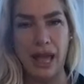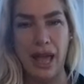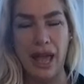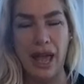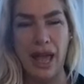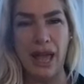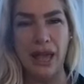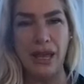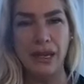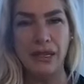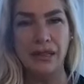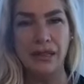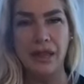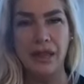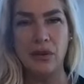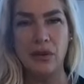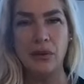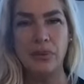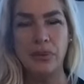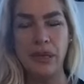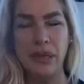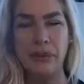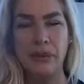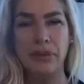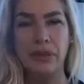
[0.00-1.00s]
And there were
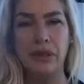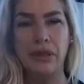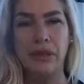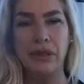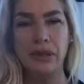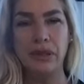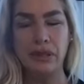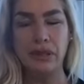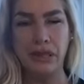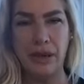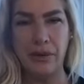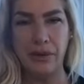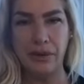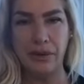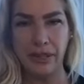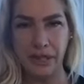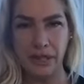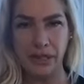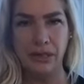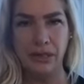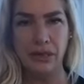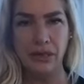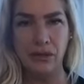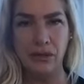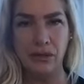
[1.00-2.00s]
people, because I would
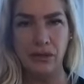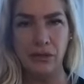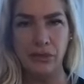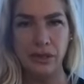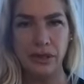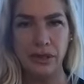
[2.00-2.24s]
sit in the group